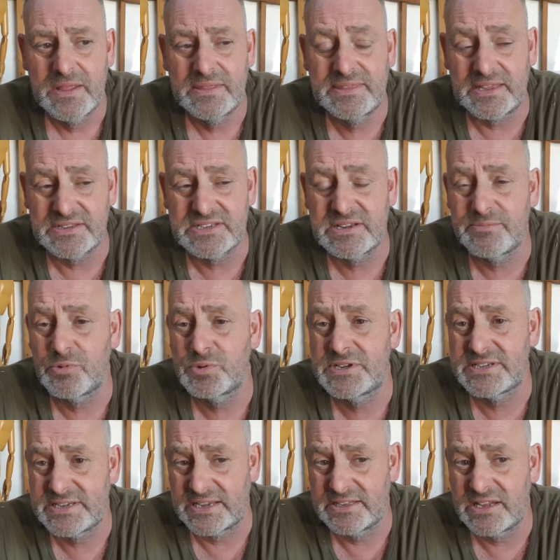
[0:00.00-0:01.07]
Dunstable to
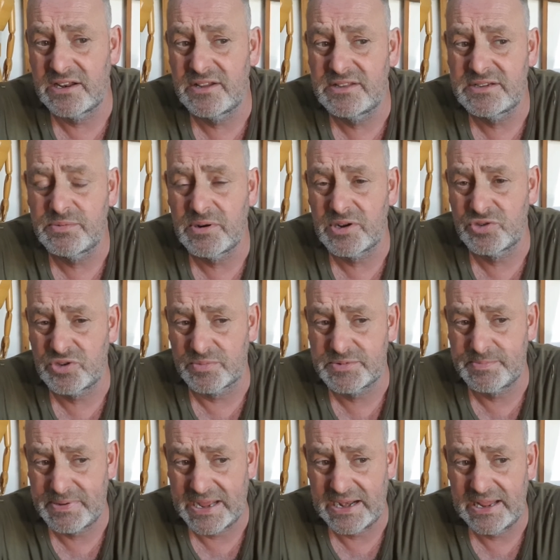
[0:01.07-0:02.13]
Sunderland, where I dropped a
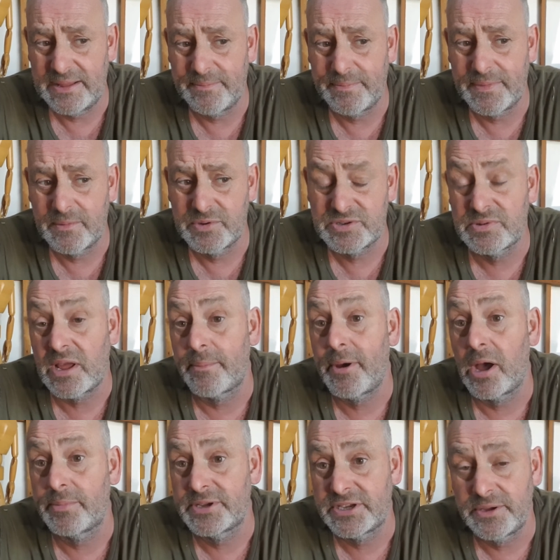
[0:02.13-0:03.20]
pallet, which was at a
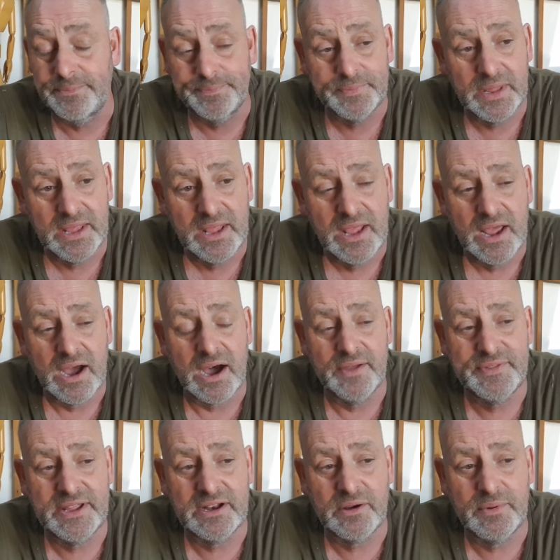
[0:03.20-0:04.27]
barbecue. And
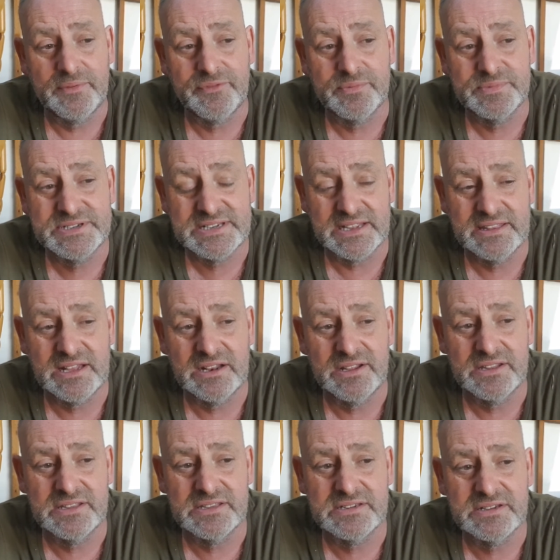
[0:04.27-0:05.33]
then I went from
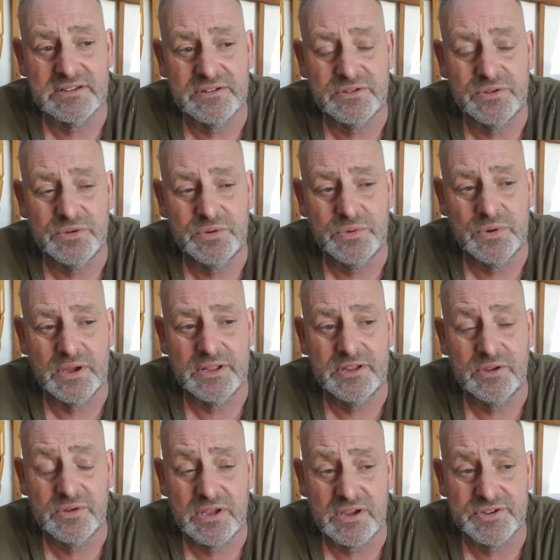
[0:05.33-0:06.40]
Sunderland to
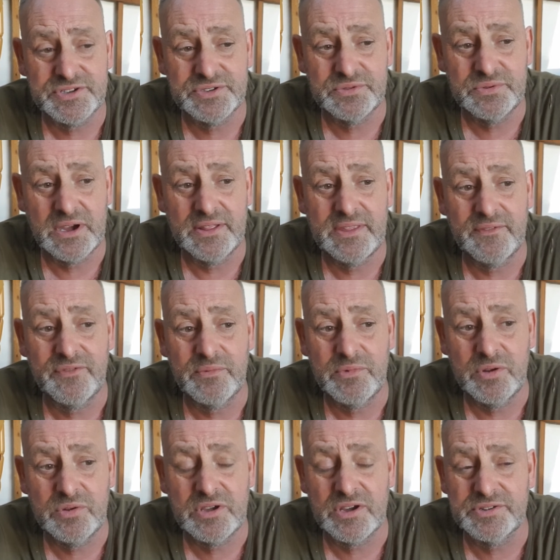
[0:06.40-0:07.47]
Newcastle, and then from
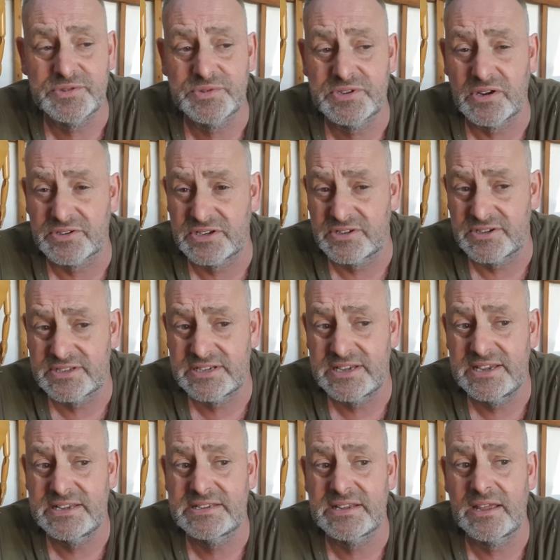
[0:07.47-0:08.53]
Newcastle,
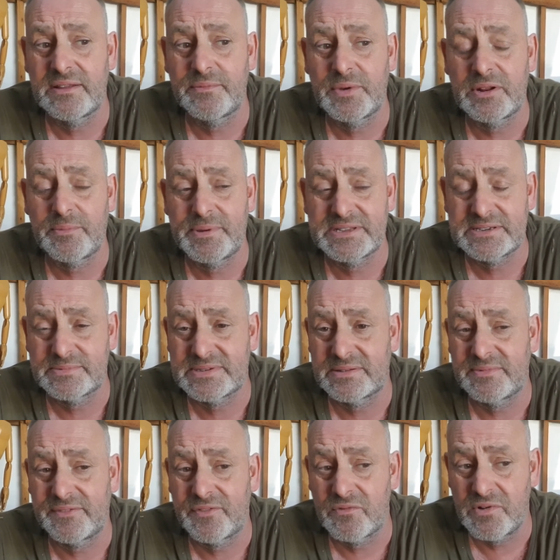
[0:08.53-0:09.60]
Stockton-on-Tees, and when I picked up
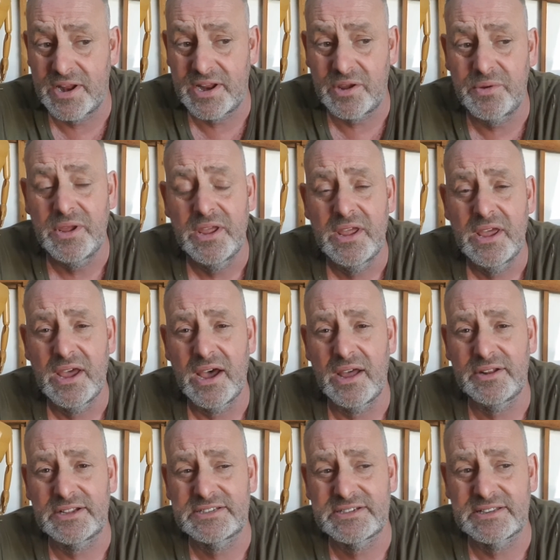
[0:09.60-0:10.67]
something for Renault,
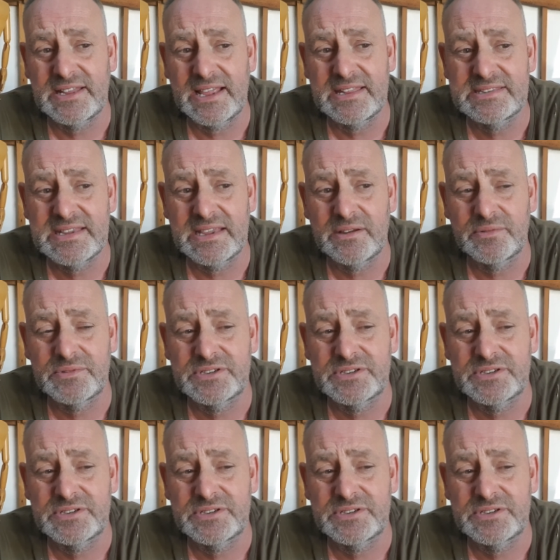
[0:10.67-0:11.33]
and I took that down